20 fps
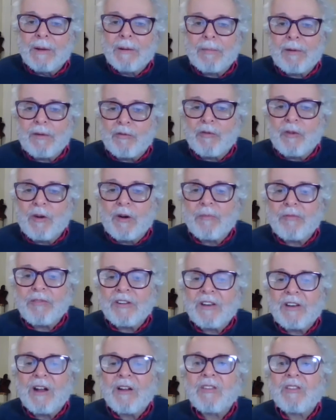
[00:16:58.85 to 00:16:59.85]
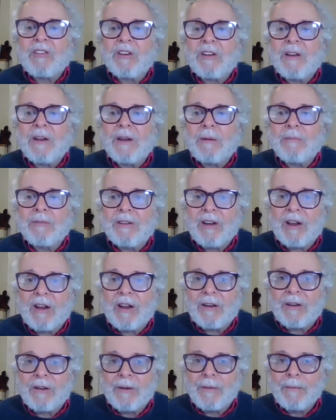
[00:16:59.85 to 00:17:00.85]
before pronouncing him
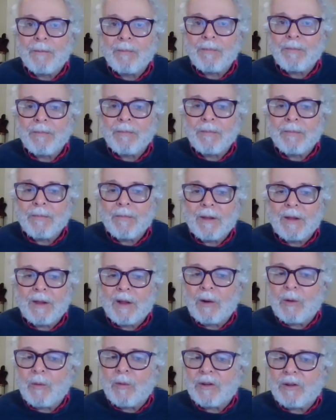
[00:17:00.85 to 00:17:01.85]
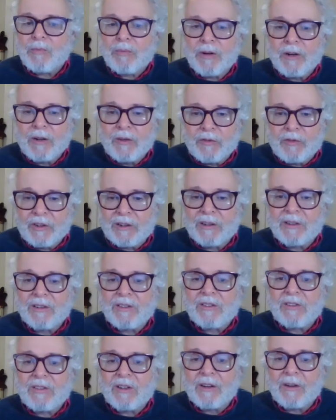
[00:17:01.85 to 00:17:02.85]
dead. He was perfectly
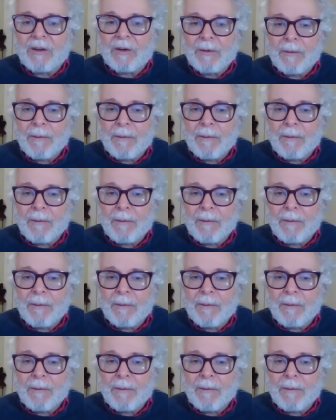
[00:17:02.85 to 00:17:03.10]
still.